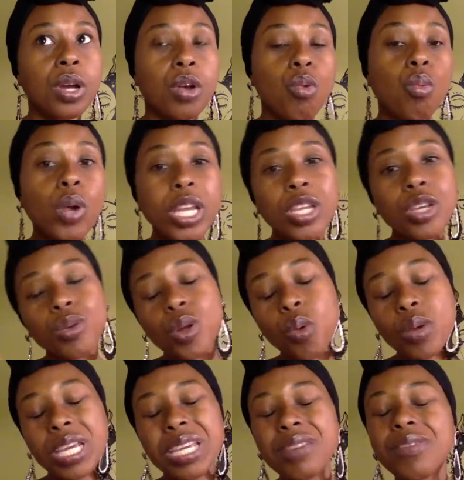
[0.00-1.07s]
when you
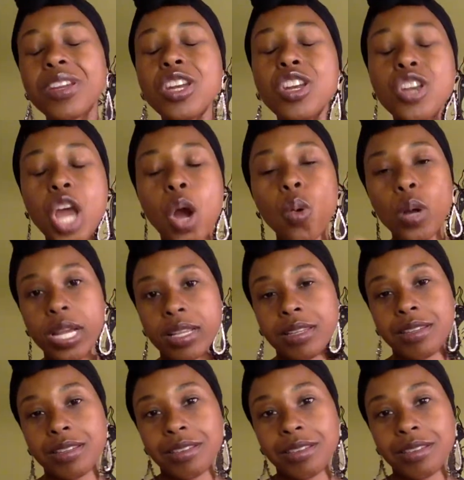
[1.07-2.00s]
don't even know it.